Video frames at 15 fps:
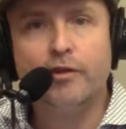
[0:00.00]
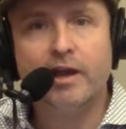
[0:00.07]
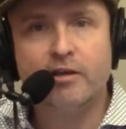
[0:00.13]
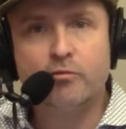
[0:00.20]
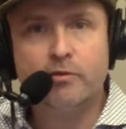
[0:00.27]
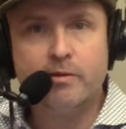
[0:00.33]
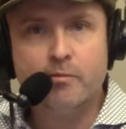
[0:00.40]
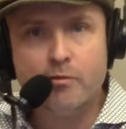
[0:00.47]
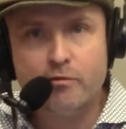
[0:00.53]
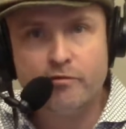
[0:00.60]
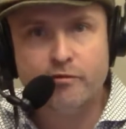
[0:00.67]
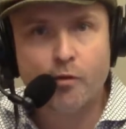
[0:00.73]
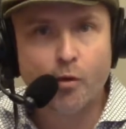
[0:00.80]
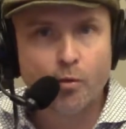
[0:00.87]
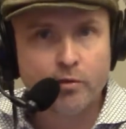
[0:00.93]
as we move
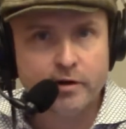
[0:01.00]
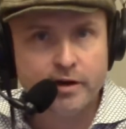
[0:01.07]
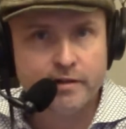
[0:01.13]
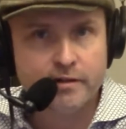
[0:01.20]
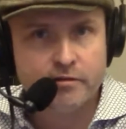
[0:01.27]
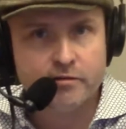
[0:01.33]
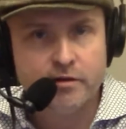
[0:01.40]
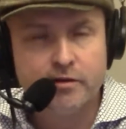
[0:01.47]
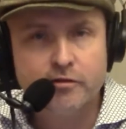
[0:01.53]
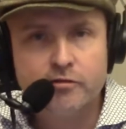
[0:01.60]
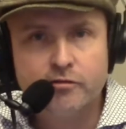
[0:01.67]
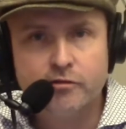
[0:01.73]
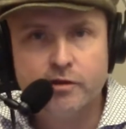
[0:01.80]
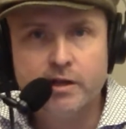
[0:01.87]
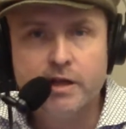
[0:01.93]
forward in this
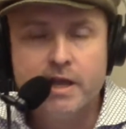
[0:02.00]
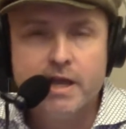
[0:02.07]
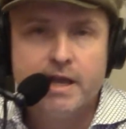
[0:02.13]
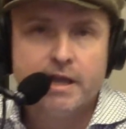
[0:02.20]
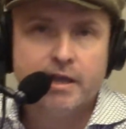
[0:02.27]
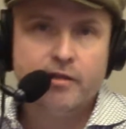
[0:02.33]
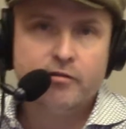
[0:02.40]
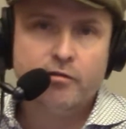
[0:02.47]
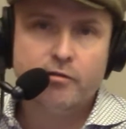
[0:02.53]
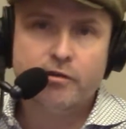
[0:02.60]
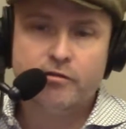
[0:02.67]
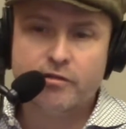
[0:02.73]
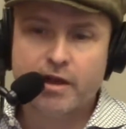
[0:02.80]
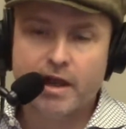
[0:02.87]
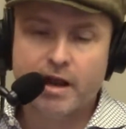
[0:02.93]
industry into
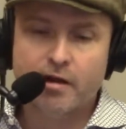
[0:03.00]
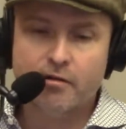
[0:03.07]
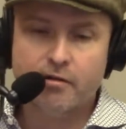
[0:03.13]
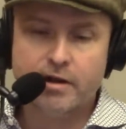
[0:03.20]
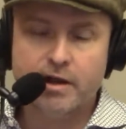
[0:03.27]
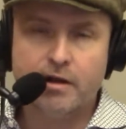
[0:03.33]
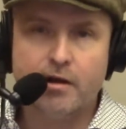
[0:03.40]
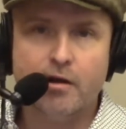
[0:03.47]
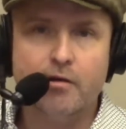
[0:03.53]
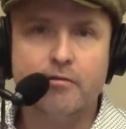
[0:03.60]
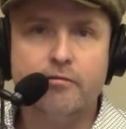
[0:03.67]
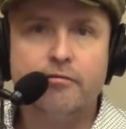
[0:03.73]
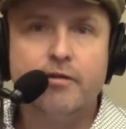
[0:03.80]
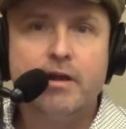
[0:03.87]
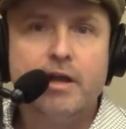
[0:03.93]
this area
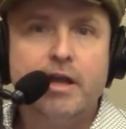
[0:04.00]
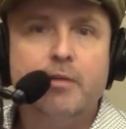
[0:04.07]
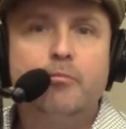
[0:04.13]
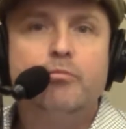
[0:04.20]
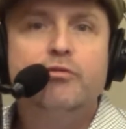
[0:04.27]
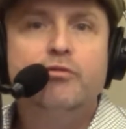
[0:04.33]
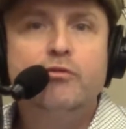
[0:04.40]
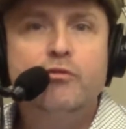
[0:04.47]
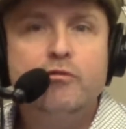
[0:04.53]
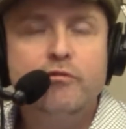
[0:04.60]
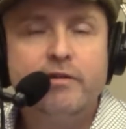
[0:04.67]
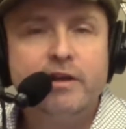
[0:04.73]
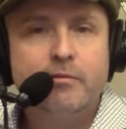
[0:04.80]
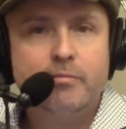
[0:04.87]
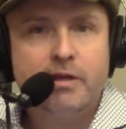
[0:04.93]
of
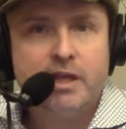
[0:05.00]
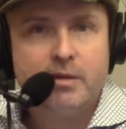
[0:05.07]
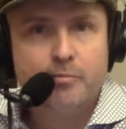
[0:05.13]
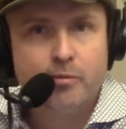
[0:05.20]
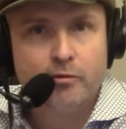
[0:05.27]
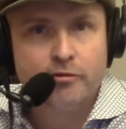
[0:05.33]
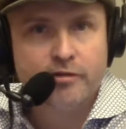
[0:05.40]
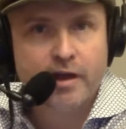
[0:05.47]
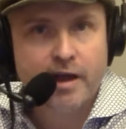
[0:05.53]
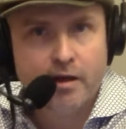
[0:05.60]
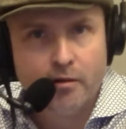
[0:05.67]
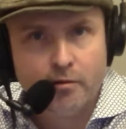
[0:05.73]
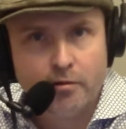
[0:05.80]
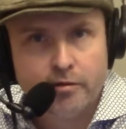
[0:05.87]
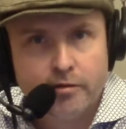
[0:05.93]
improving people's
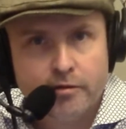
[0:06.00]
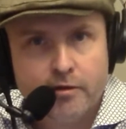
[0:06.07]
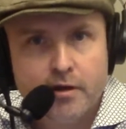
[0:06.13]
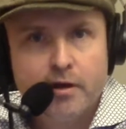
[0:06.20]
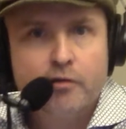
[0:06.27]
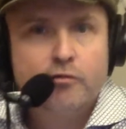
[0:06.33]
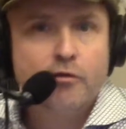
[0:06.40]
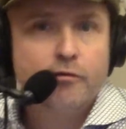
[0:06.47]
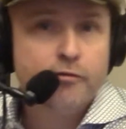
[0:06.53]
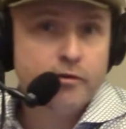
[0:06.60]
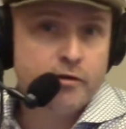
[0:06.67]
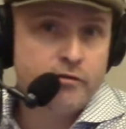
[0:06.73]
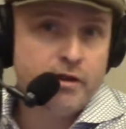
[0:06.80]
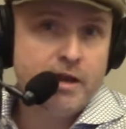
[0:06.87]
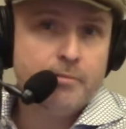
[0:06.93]
health. So, for
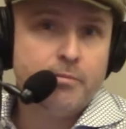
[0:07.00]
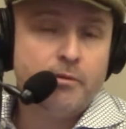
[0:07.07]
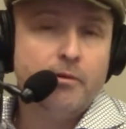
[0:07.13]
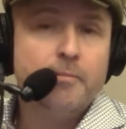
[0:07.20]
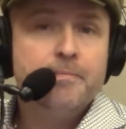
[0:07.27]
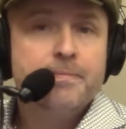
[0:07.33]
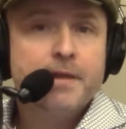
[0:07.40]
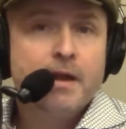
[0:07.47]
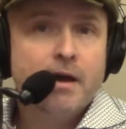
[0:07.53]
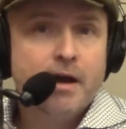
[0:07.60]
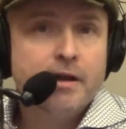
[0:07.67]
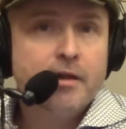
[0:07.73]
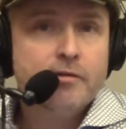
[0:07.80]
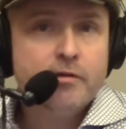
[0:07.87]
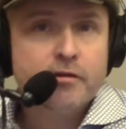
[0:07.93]
example,
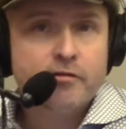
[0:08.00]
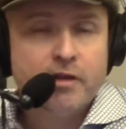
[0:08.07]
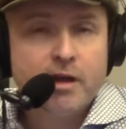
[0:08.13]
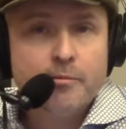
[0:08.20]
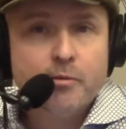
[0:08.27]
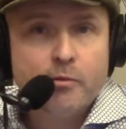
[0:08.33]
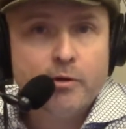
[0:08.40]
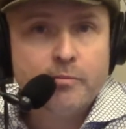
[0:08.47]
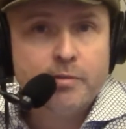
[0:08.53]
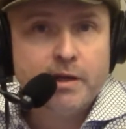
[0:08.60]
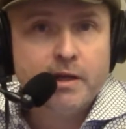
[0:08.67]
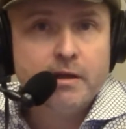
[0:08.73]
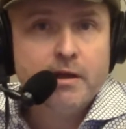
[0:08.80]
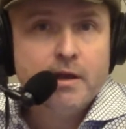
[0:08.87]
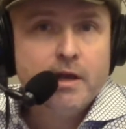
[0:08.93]
another example would
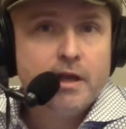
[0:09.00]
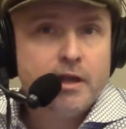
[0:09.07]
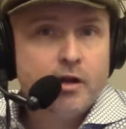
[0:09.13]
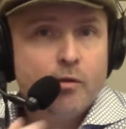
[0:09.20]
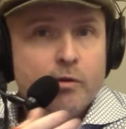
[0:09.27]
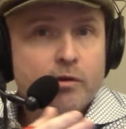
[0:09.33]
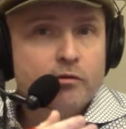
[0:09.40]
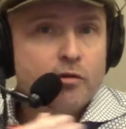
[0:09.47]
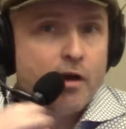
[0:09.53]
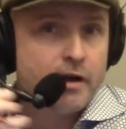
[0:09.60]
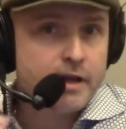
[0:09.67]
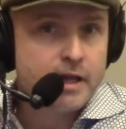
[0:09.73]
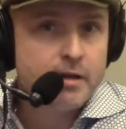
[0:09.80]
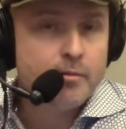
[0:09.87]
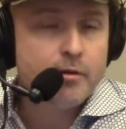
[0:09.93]
be, we were
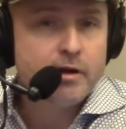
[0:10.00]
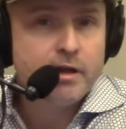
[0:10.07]
talking about it